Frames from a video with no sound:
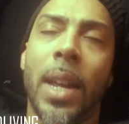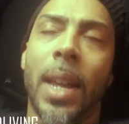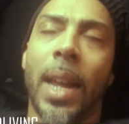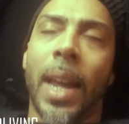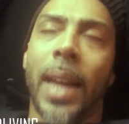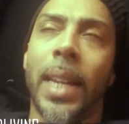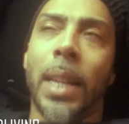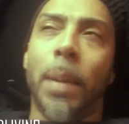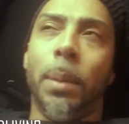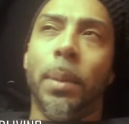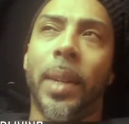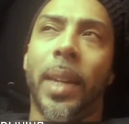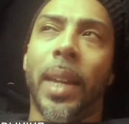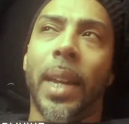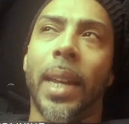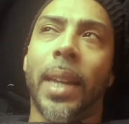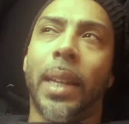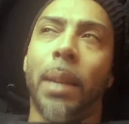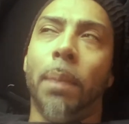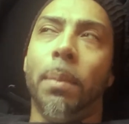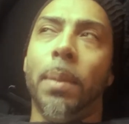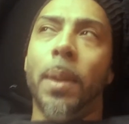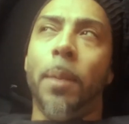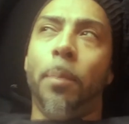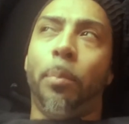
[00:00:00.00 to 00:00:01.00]
And then it
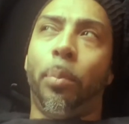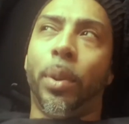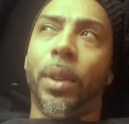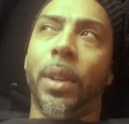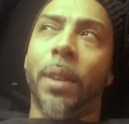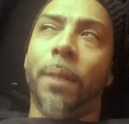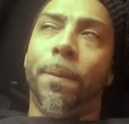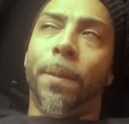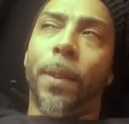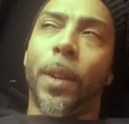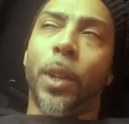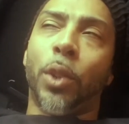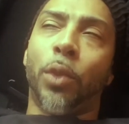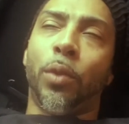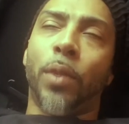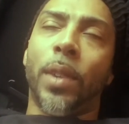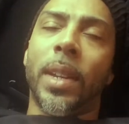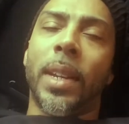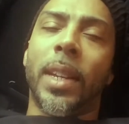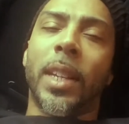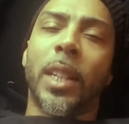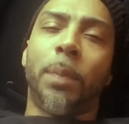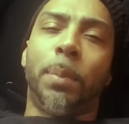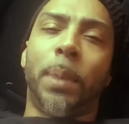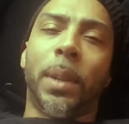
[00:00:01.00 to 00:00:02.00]
can be pretty
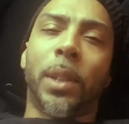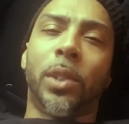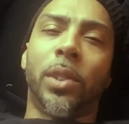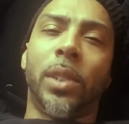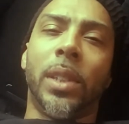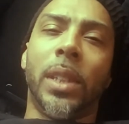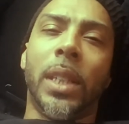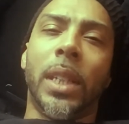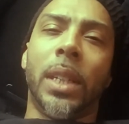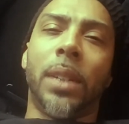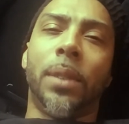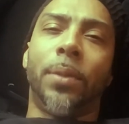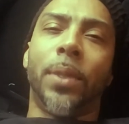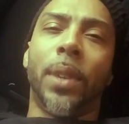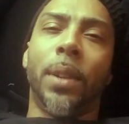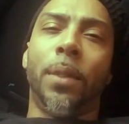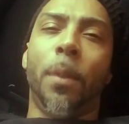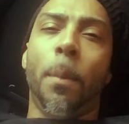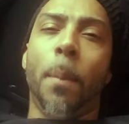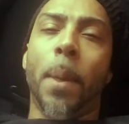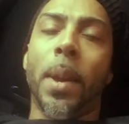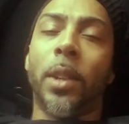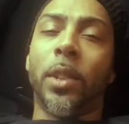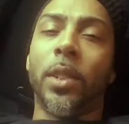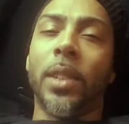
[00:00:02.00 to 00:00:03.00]
frustrating, especially if the
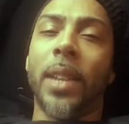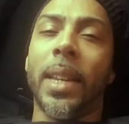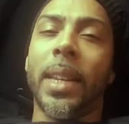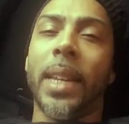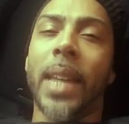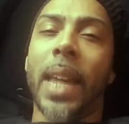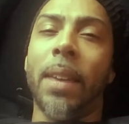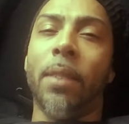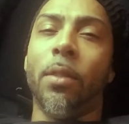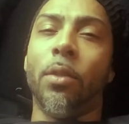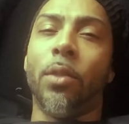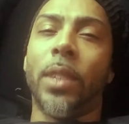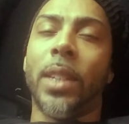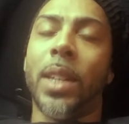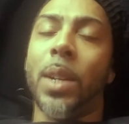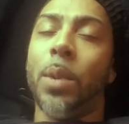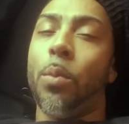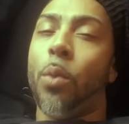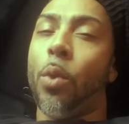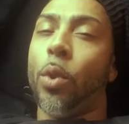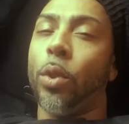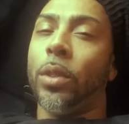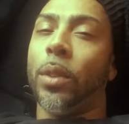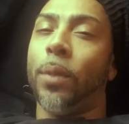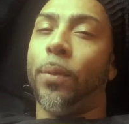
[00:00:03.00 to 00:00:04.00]
information they gave you didn't
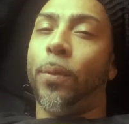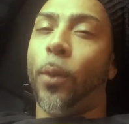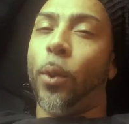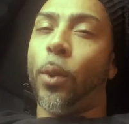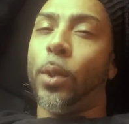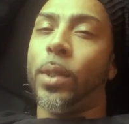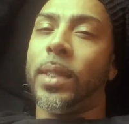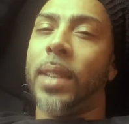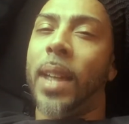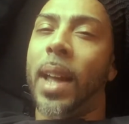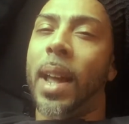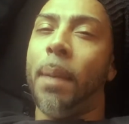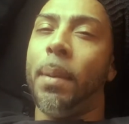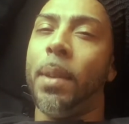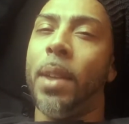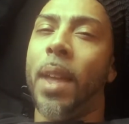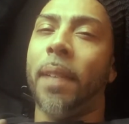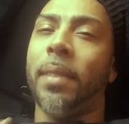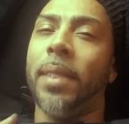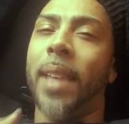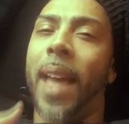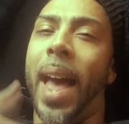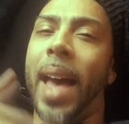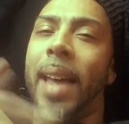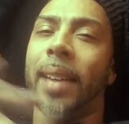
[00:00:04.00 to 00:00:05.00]
work the first time and you
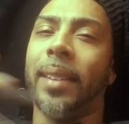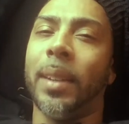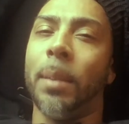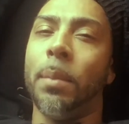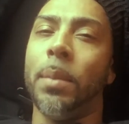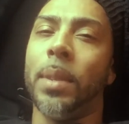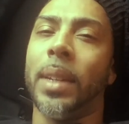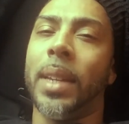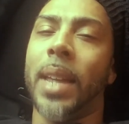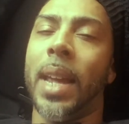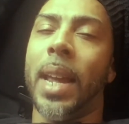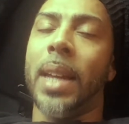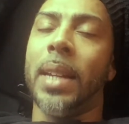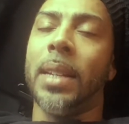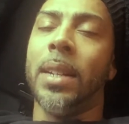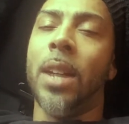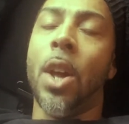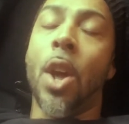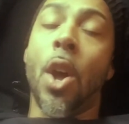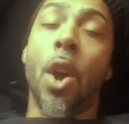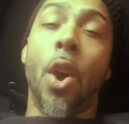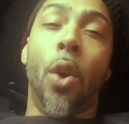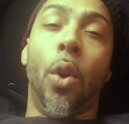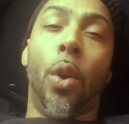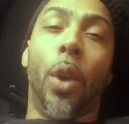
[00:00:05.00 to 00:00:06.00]
have to ask them again.
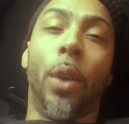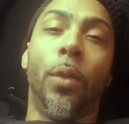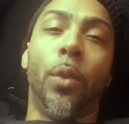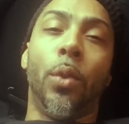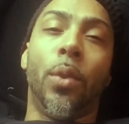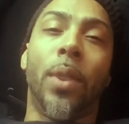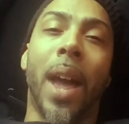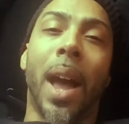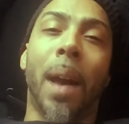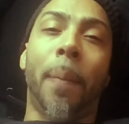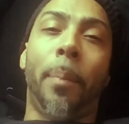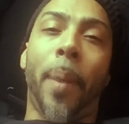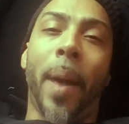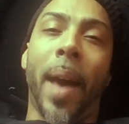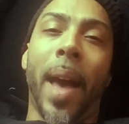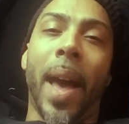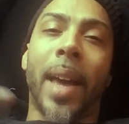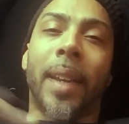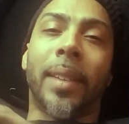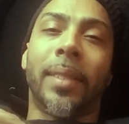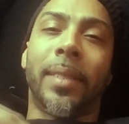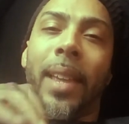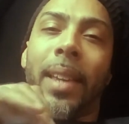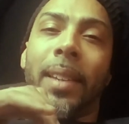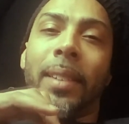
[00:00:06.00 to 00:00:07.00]
Or if you got
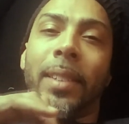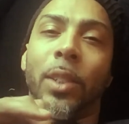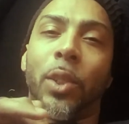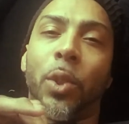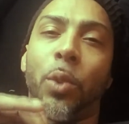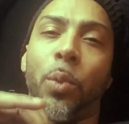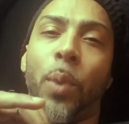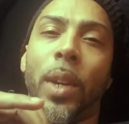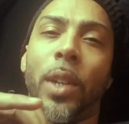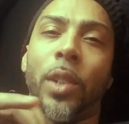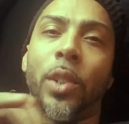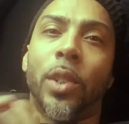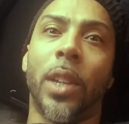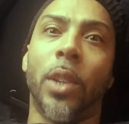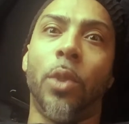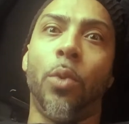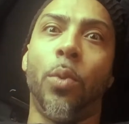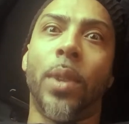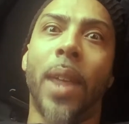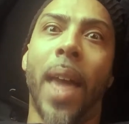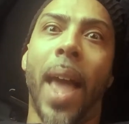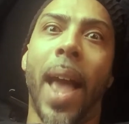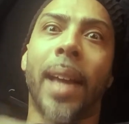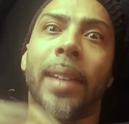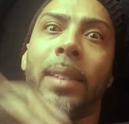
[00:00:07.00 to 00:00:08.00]
past that situation and you
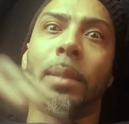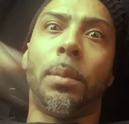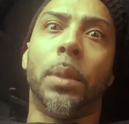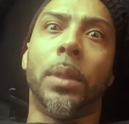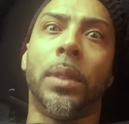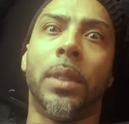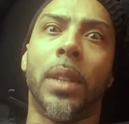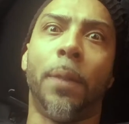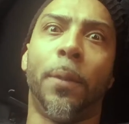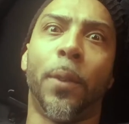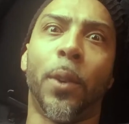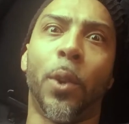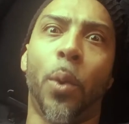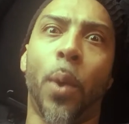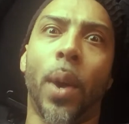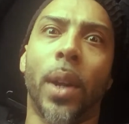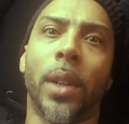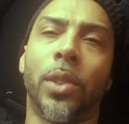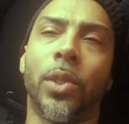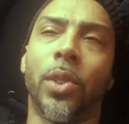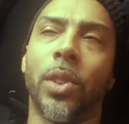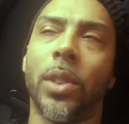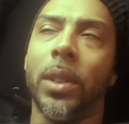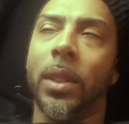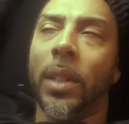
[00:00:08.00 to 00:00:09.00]
want to ask them a different
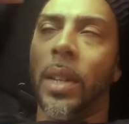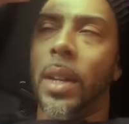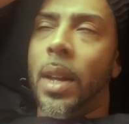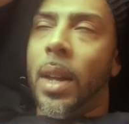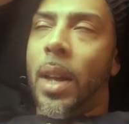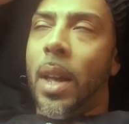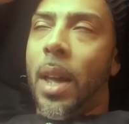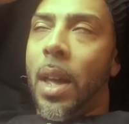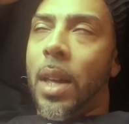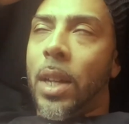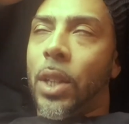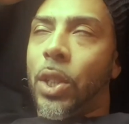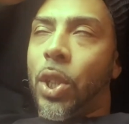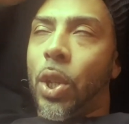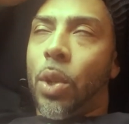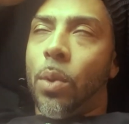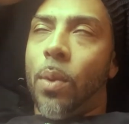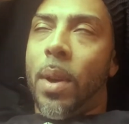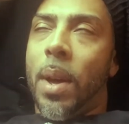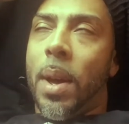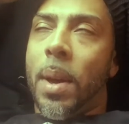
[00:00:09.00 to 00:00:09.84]
question. So